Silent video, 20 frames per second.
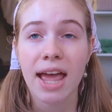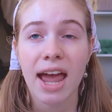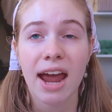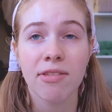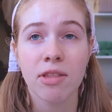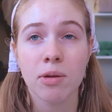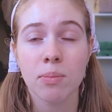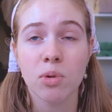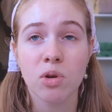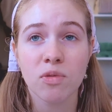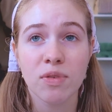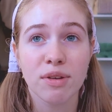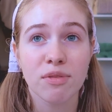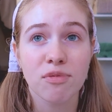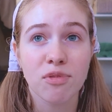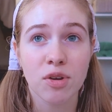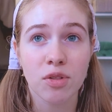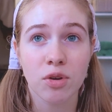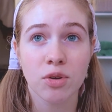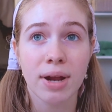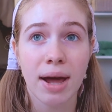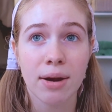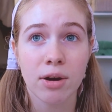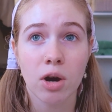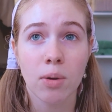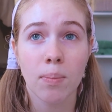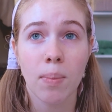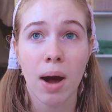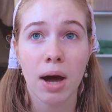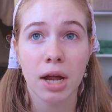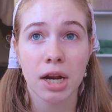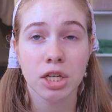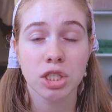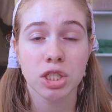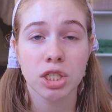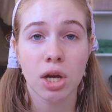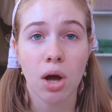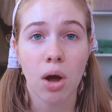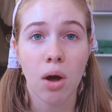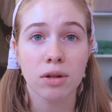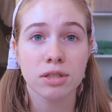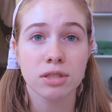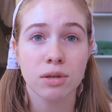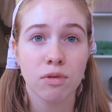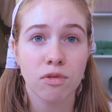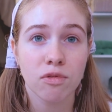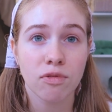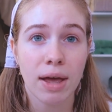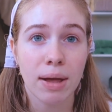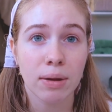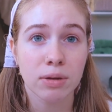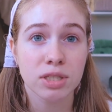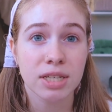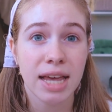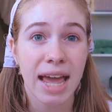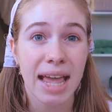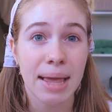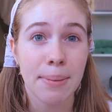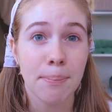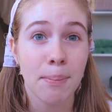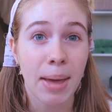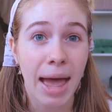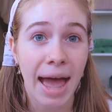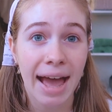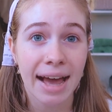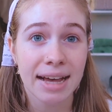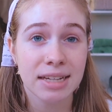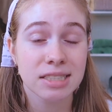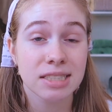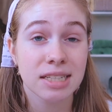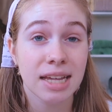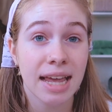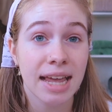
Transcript: and then moving further down her body, she also felt a mass